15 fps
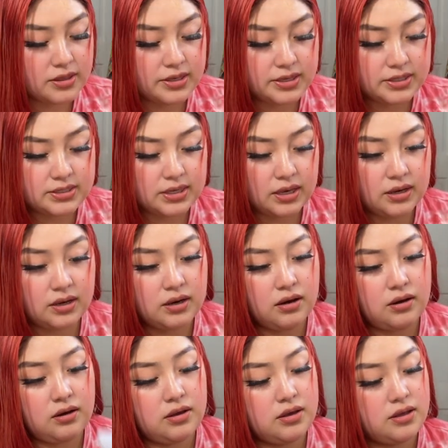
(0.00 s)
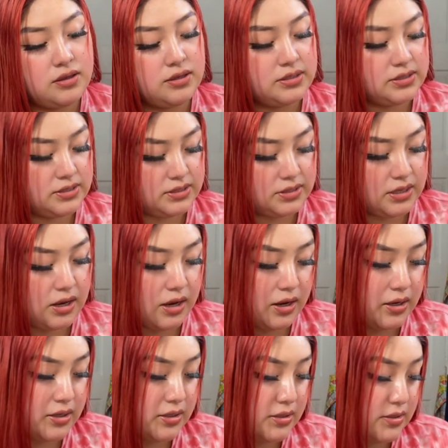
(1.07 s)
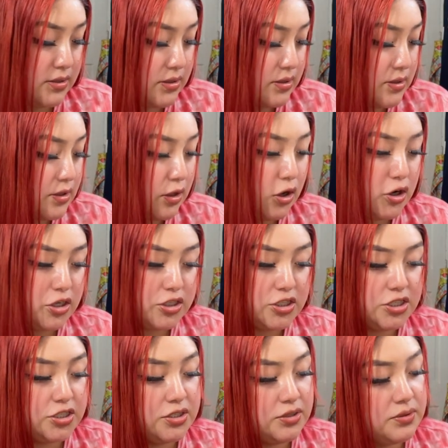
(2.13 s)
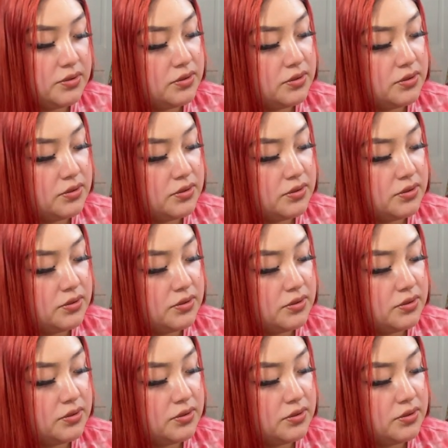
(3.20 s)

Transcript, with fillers: This I got in the size large.